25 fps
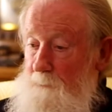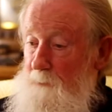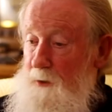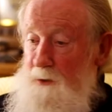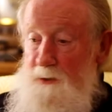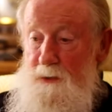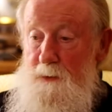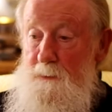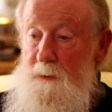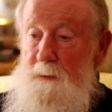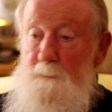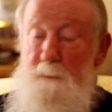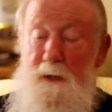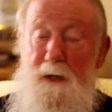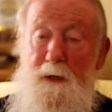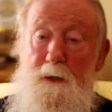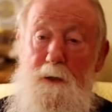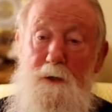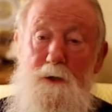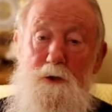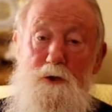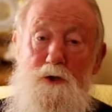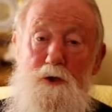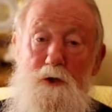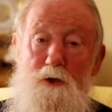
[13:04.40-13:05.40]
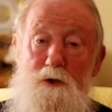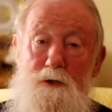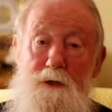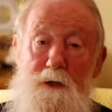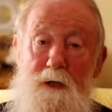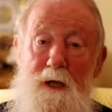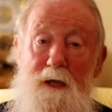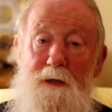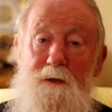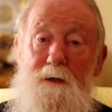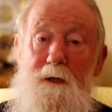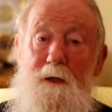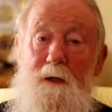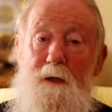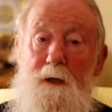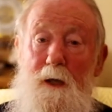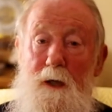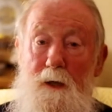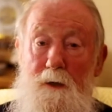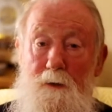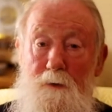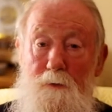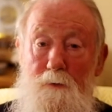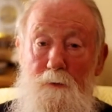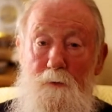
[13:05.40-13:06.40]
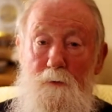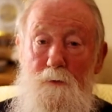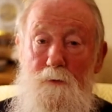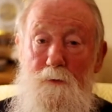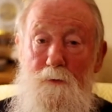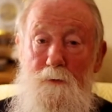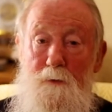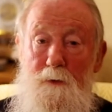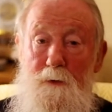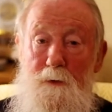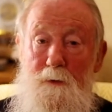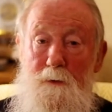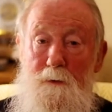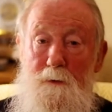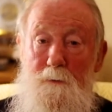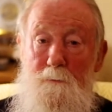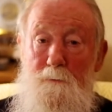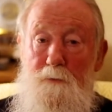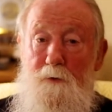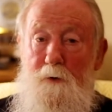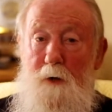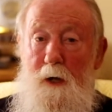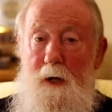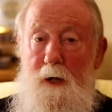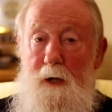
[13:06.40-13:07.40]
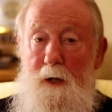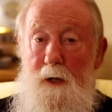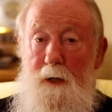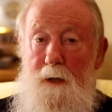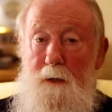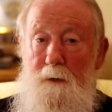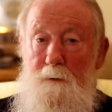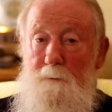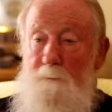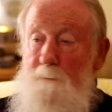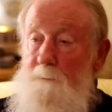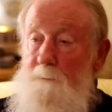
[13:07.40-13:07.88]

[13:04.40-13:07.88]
just being in church, lighting candles, praying,